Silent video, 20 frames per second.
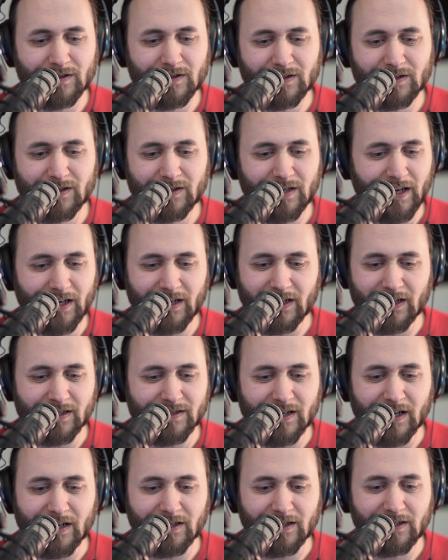take
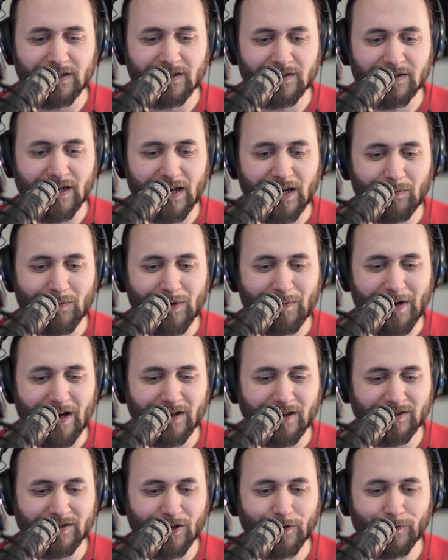exactly the same
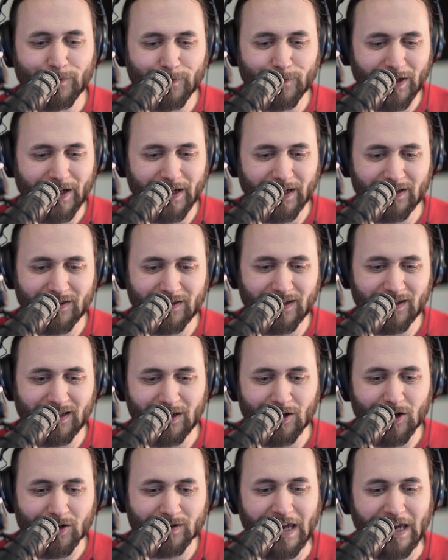amount. So if, like,
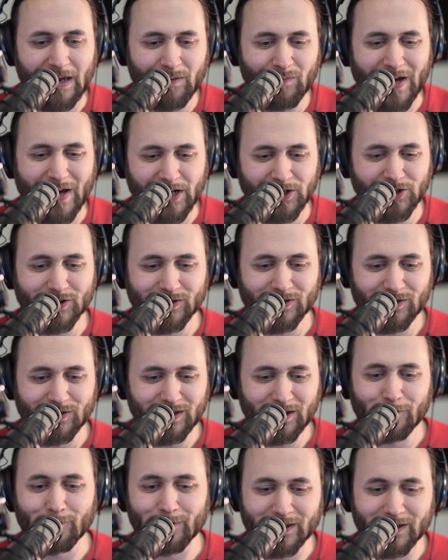the Octane bench is
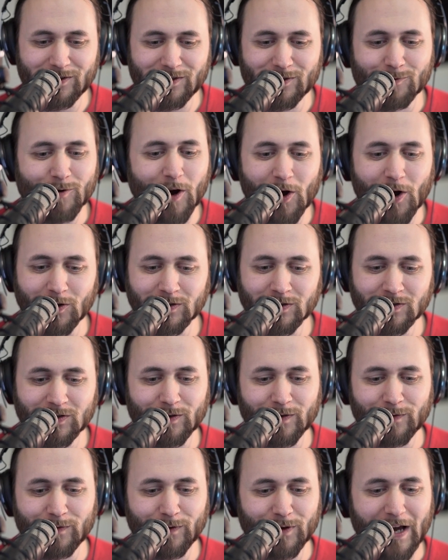equally strong,
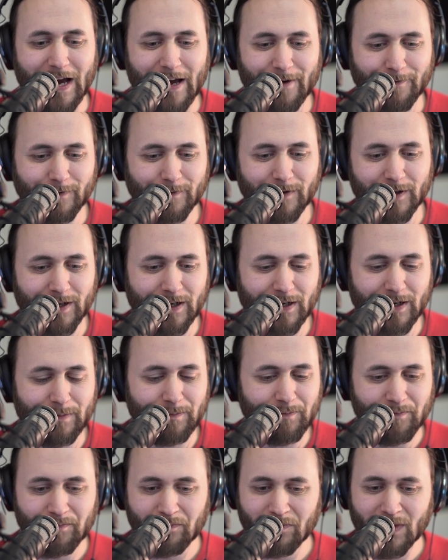so if you have
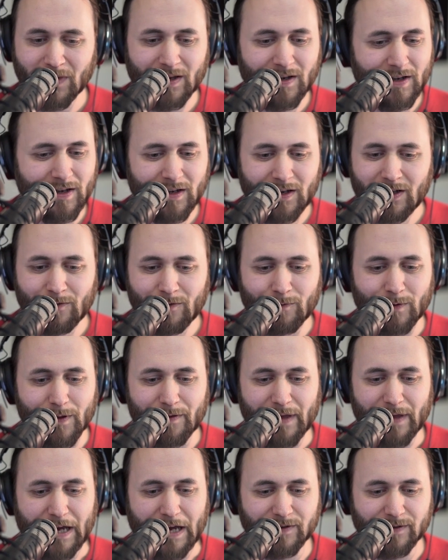
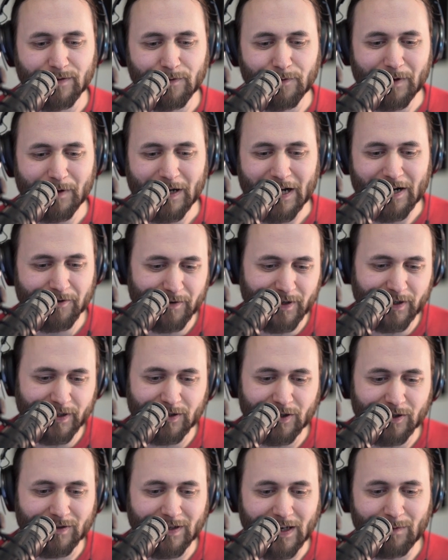1300
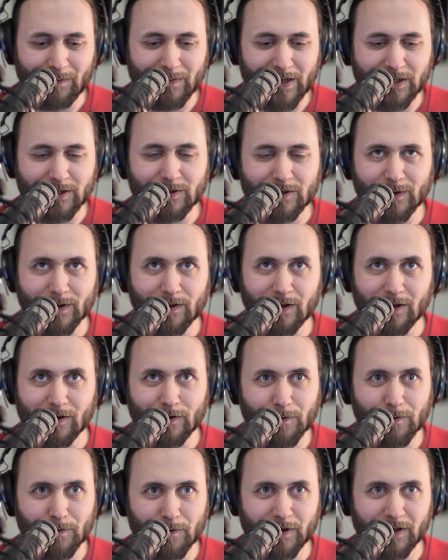Octane bench with your
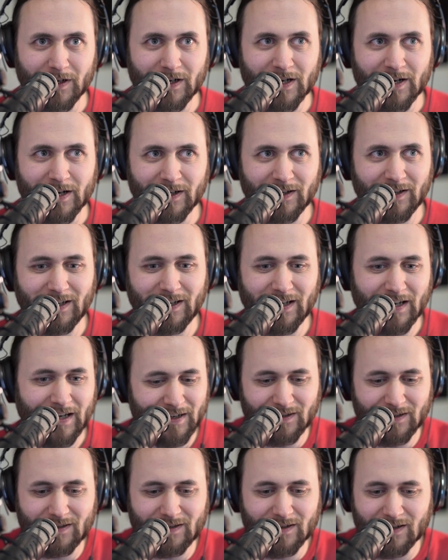3090
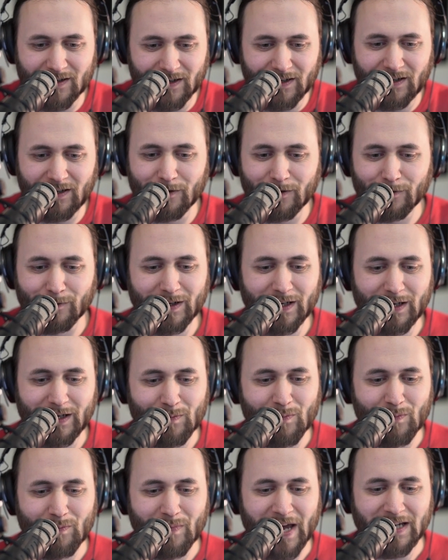and equally
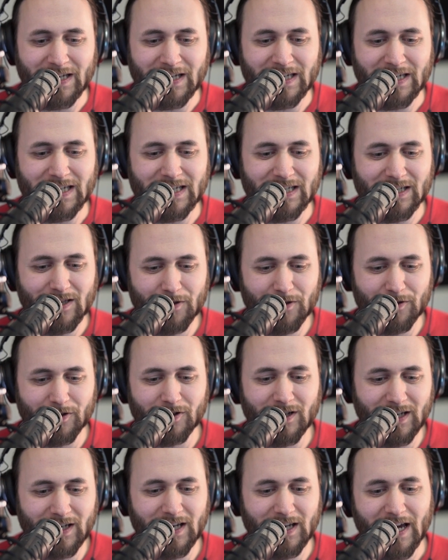many
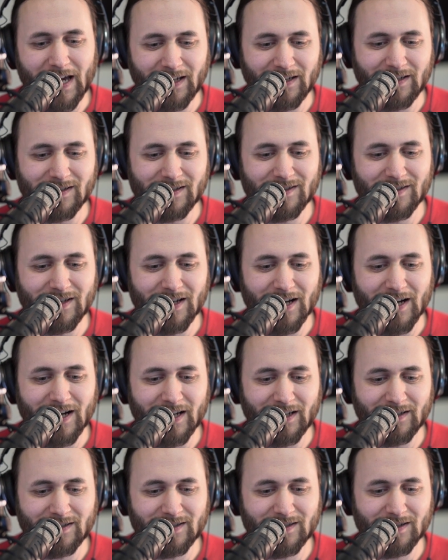
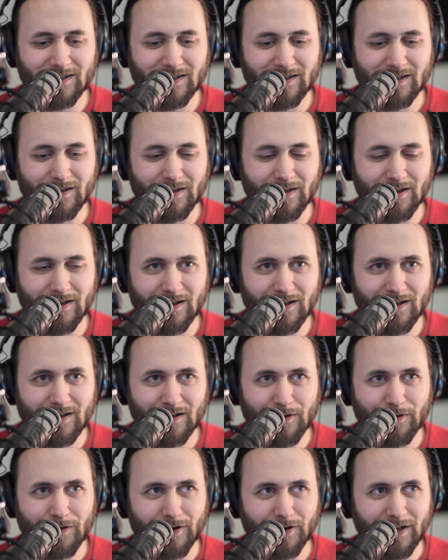
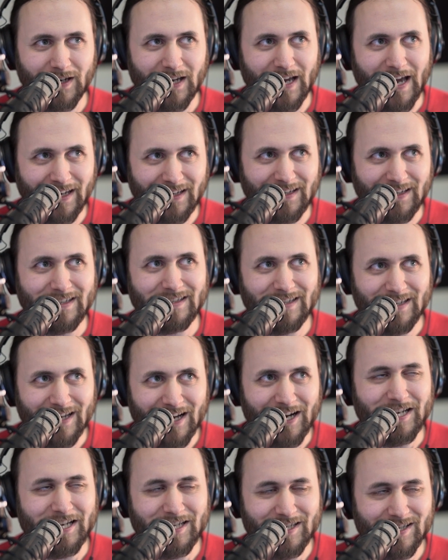3080
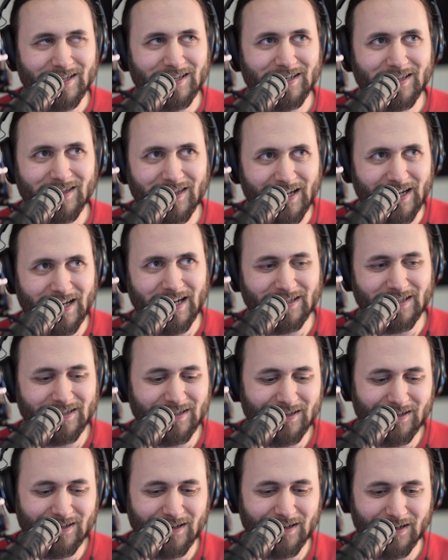Ti's that
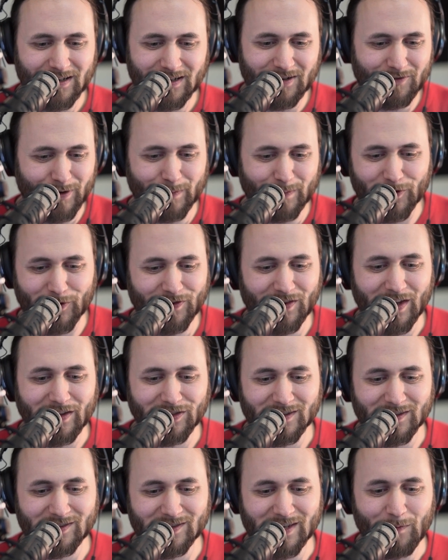represent
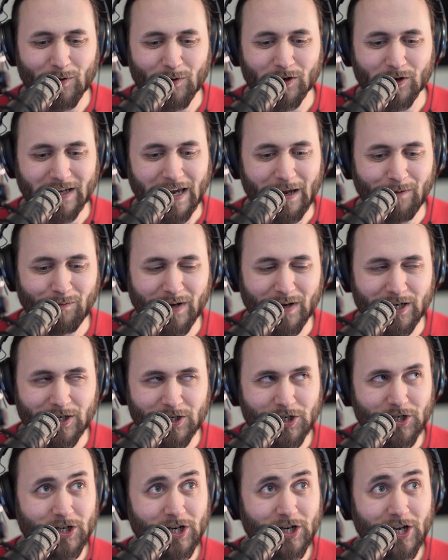the same Octane
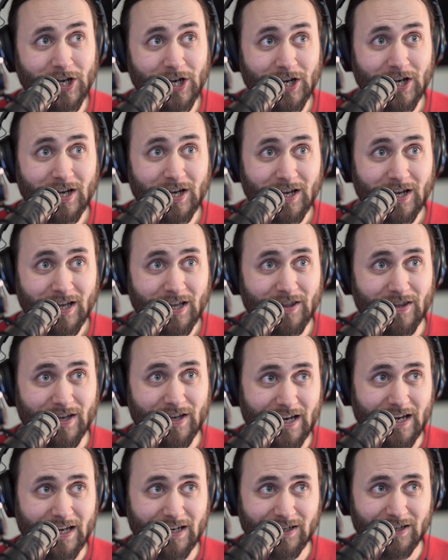bench,
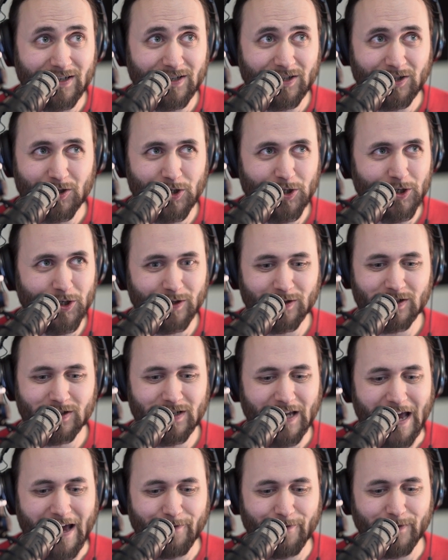then you shouldn't
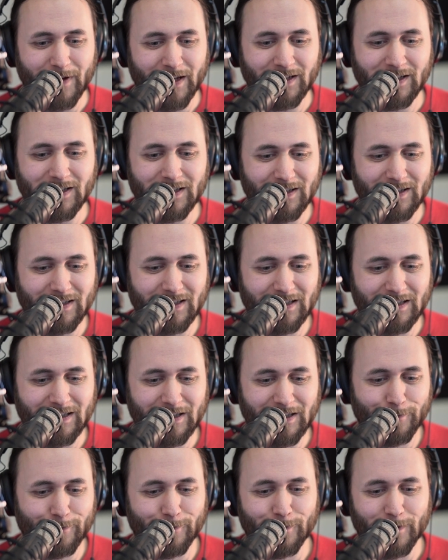have any
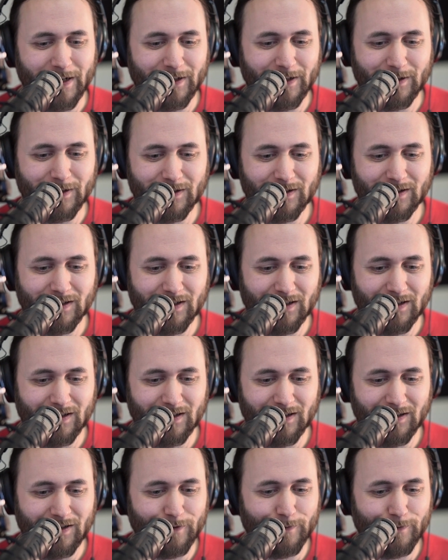difference
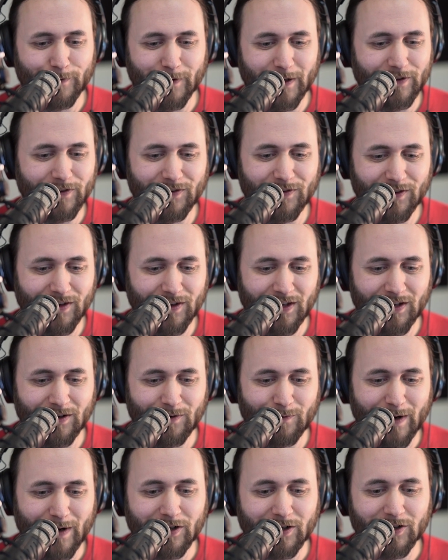in
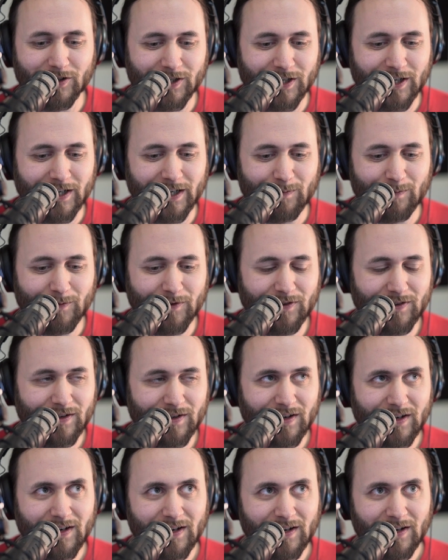render times.
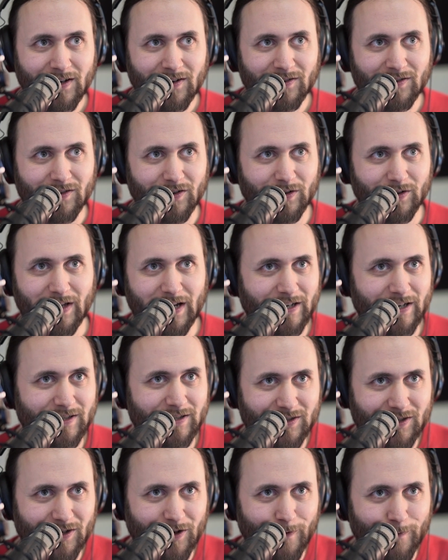So
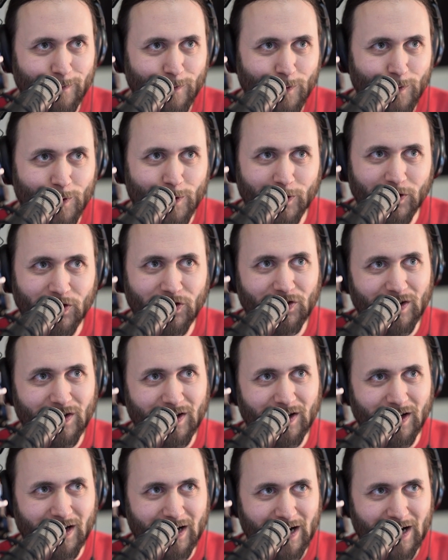there's, of course,
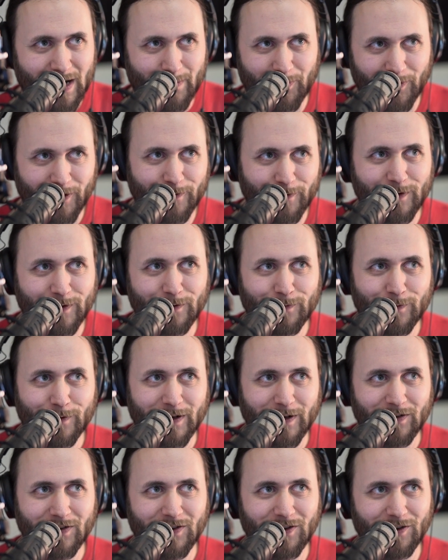a couple of
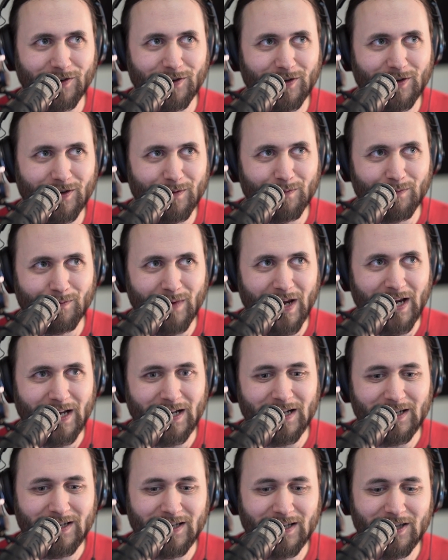differences,
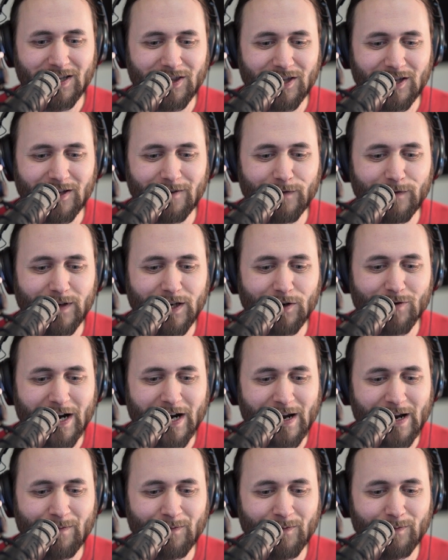mainly the
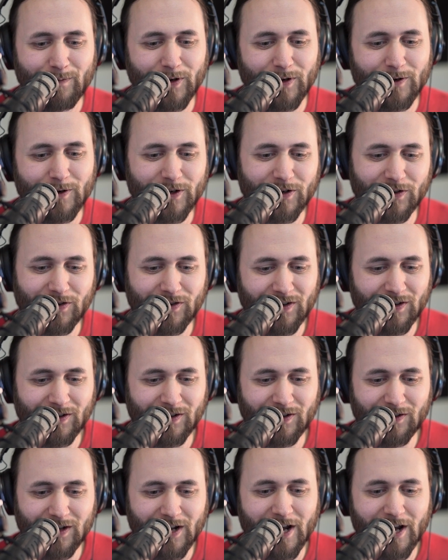VRAM, because
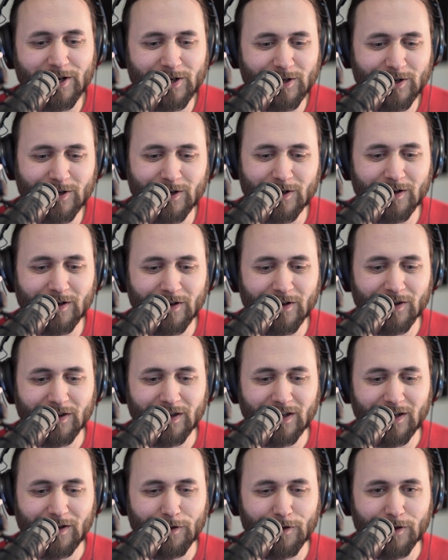it's larger on
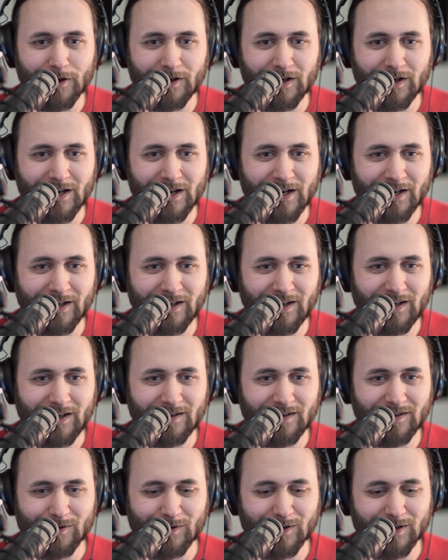the 3090,
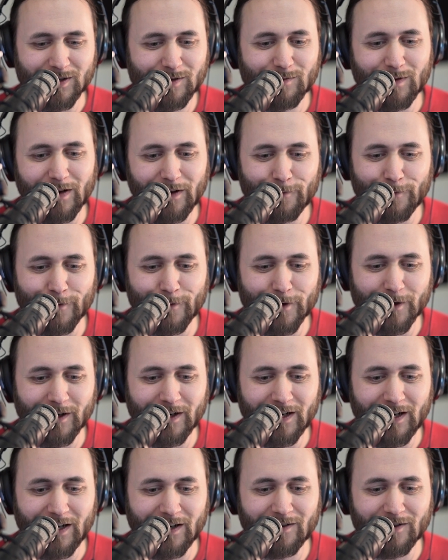so it's 24
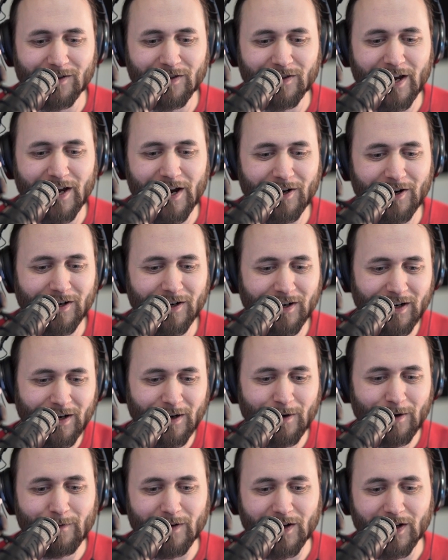gigs on there,
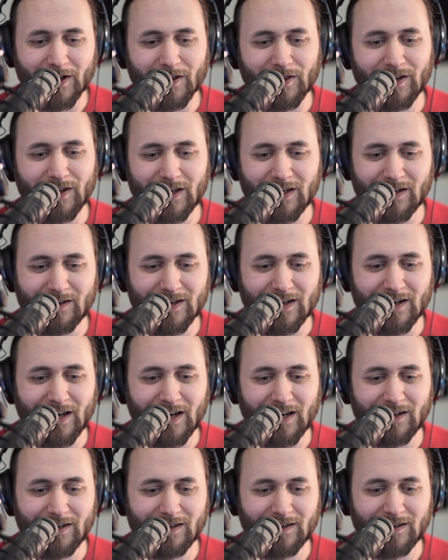while the
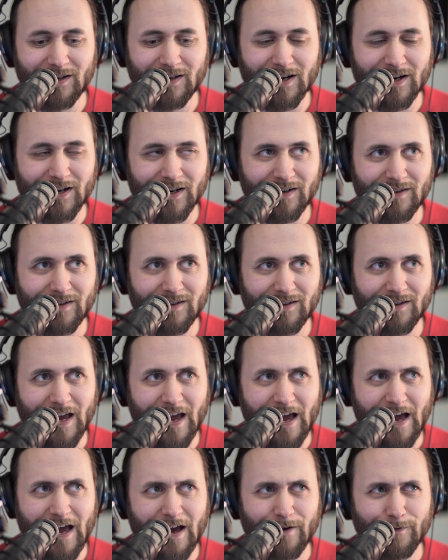1080 Ti's
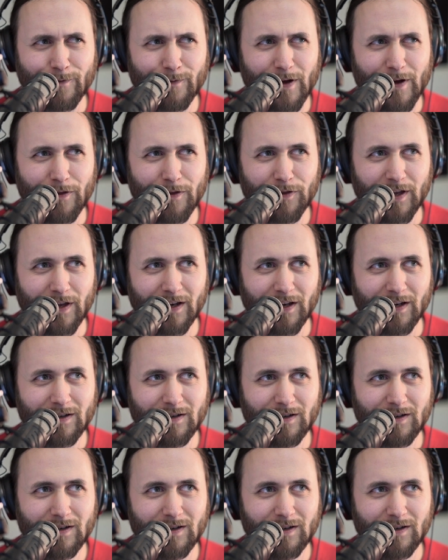have, I think,